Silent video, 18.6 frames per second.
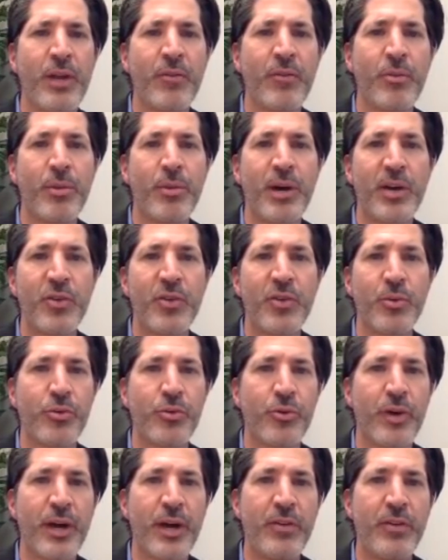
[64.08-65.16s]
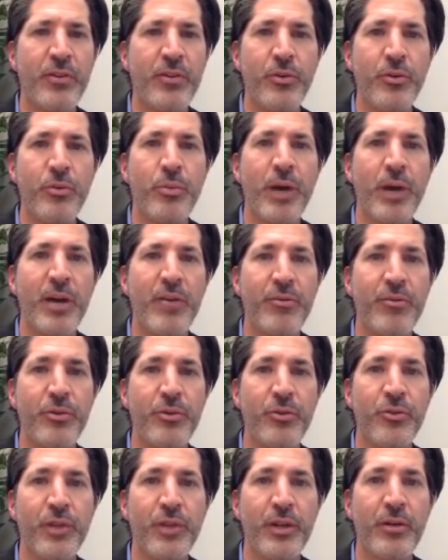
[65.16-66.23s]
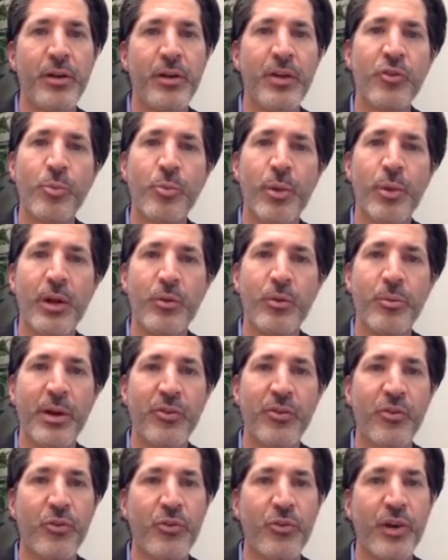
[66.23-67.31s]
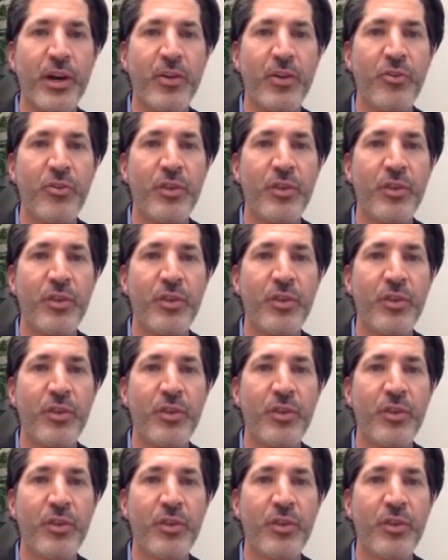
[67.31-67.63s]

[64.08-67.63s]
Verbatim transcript: whenever possible, try to buy foods that are not sprayed with pesticides.